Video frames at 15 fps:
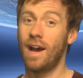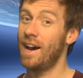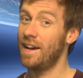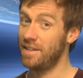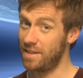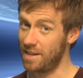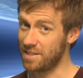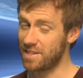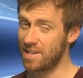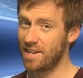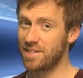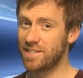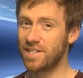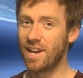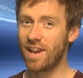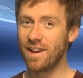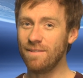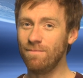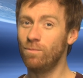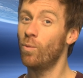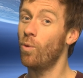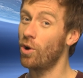And as they
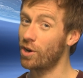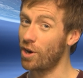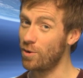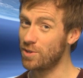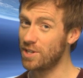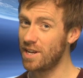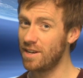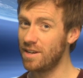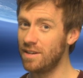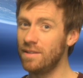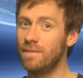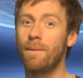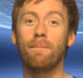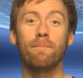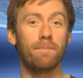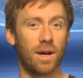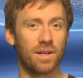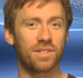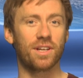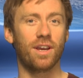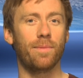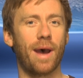say, what goes in
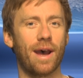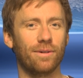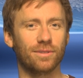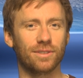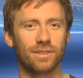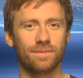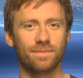must come out.